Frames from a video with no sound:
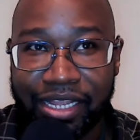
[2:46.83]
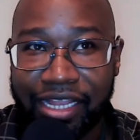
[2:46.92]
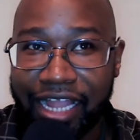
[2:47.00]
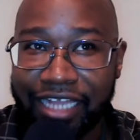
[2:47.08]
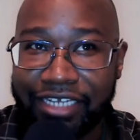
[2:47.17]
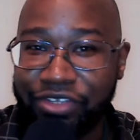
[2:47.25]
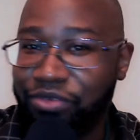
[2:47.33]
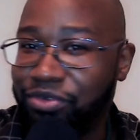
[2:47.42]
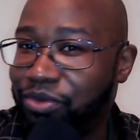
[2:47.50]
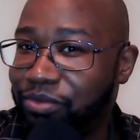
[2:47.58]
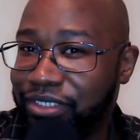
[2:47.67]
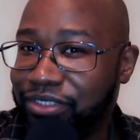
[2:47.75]
I don't know
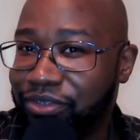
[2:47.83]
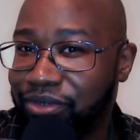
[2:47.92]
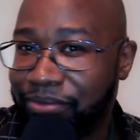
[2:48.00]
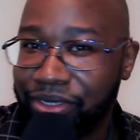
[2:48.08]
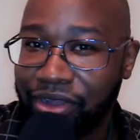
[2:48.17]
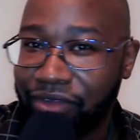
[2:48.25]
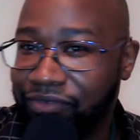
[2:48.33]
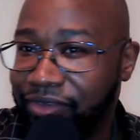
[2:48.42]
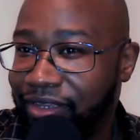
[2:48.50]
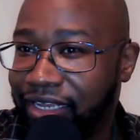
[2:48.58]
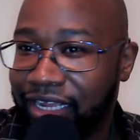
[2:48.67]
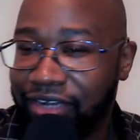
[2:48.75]
what it's going to be off yet.